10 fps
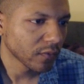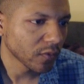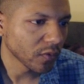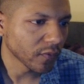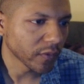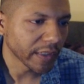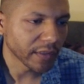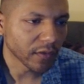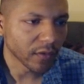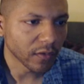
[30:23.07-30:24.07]
We'll write
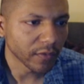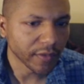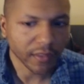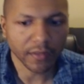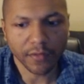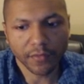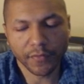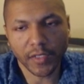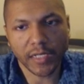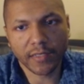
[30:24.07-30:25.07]
all the other
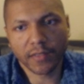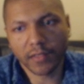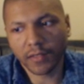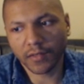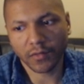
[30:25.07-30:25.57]
velocities